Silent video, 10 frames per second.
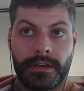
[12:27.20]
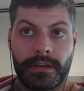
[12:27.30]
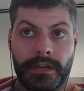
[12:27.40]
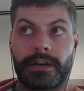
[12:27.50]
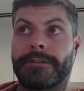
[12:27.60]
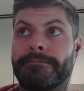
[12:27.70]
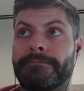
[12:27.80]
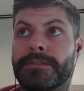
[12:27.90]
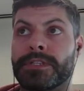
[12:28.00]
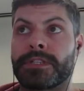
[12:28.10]
yeah.
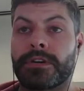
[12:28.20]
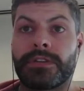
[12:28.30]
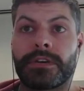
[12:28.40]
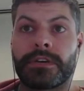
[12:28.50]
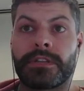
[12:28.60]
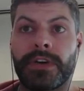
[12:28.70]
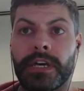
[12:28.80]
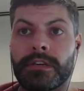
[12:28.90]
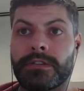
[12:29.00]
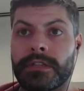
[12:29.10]
So the
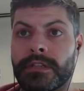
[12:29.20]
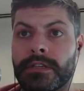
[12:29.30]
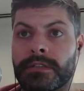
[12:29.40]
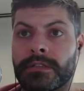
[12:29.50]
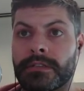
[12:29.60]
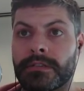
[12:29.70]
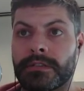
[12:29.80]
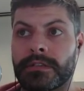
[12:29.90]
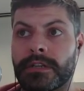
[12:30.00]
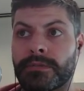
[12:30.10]
value that this
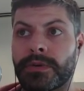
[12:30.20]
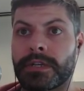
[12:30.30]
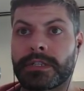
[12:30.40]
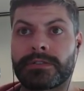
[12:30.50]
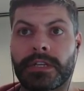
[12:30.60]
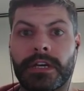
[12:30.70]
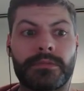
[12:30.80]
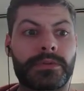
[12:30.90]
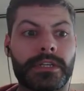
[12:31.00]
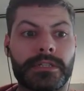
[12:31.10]
stock price gives the
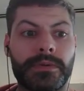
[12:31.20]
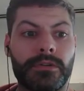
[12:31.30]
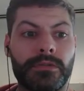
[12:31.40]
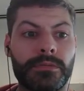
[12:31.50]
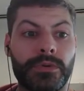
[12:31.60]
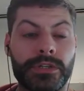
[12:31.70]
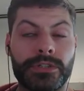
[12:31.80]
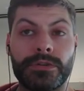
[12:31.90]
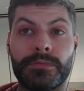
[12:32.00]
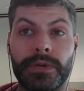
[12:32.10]
company is about
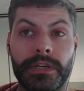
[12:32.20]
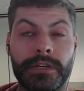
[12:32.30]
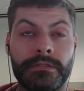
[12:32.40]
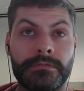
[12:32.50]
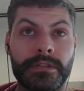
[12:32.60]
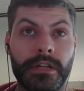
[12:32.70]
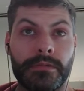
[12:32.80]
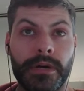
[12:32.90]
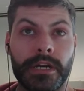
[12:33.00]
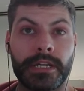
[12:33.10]
$1.2 billion
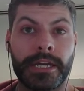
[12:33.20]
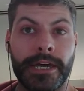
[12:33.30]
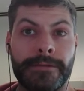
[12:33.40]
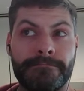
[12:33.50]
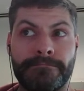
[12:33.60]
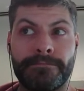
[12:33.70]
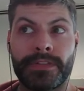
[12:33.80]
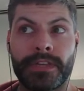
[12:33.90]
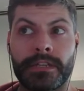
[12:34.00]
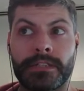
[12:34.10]
market cap,
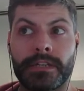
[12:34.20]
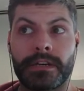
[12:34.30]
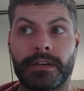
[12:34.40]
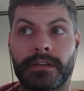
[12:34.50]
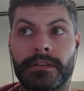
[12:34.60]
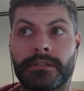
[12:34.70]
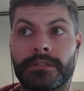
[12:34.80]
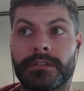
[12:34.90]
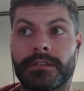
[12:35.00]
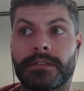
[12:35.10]
and
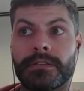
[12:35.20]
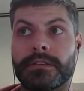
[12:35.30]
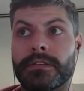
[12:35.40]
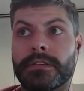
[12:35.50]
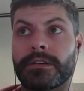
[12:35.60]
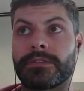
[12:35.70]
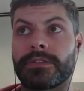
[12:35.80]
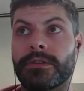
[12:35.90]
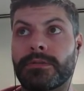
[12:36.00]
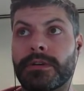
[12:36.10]
you know,
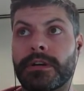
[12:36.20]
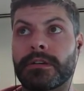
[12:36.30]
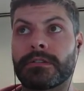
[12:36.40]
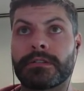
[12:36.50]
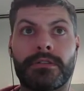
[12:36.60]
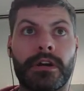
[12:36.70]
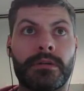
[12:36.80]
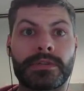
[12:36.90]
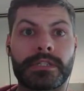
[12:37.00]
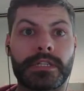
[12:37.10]
they were
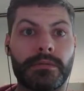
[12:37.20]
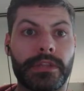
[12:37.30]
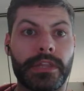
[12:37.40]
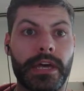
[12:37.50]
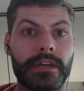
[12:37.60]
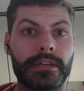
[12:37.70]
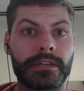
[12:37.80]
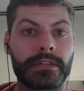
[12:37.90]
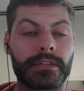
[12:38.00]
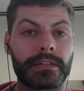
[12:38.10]
almost double that
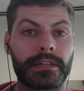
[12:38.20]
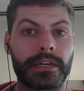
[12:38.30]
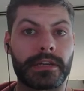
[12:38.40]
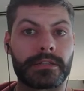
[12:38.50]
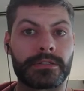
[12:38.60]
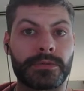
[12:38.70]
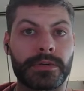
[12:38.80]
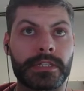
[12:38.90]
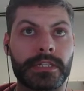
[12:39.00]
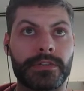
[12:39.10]
in late
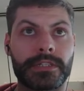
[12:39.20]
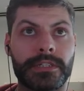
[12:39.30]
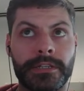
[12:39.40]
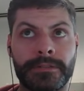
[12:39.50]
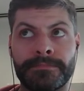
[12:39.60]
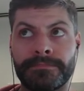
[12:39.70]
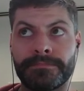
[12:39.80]
2017.